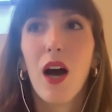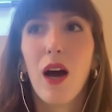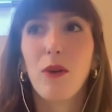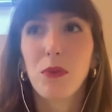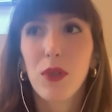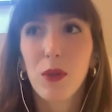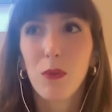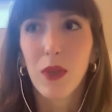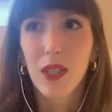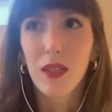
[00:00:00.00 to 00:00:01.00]
I was
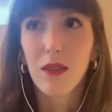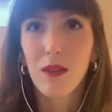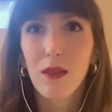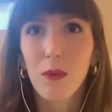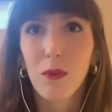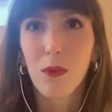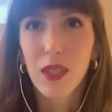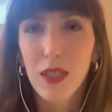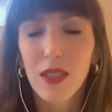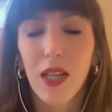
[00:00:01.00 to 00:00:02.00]
wondering what
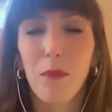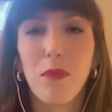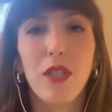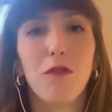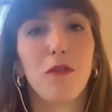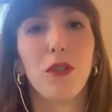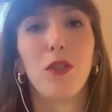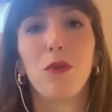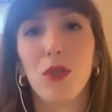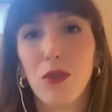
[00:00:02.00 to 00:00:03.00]
what does that mean for
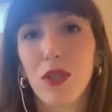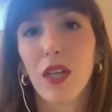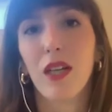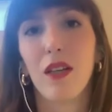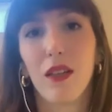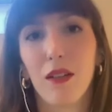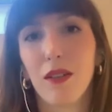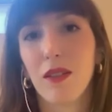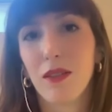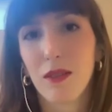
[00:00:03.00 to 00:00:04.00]
you? And you say
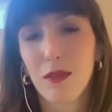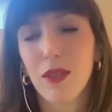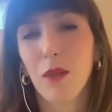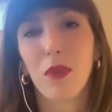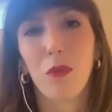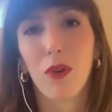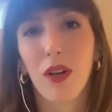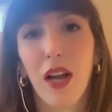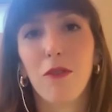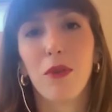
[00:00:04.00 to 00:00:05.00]
uh, something
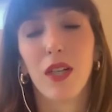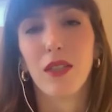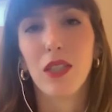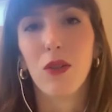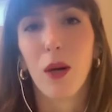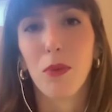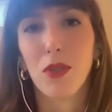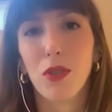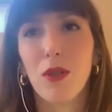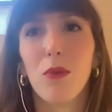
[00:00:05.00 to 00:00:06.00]
where everyone has equal
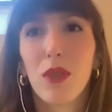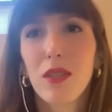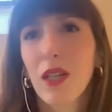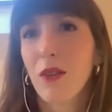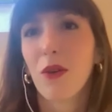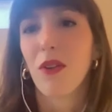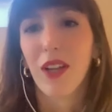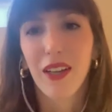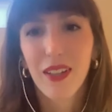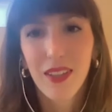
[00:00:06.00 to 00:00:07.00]
opportunity. What does that look
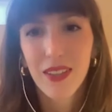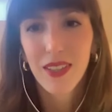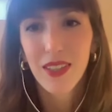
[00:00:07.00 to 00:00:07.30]
like?